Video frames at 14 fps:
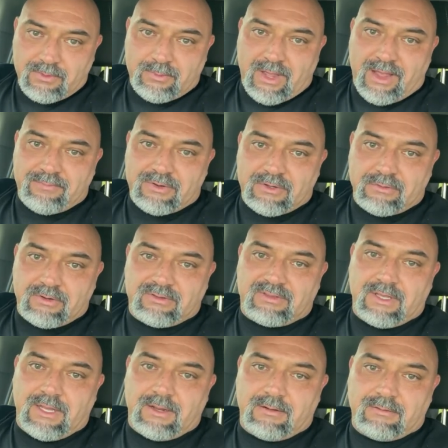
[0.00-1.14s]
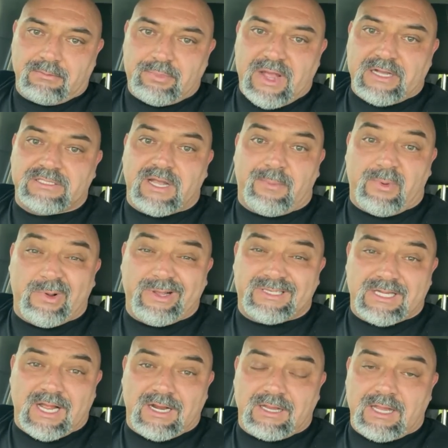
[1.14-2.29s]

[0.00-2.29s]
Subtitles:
I've been doing a thing past couple weeks I kind of